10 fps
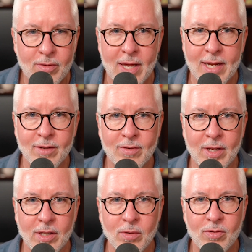things
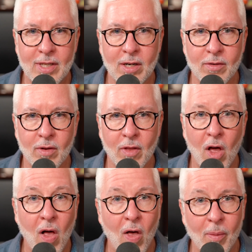that you see are the
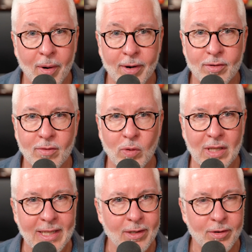hallmarks of
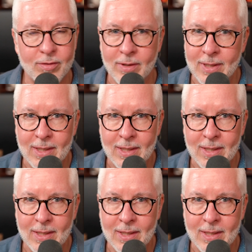when leaders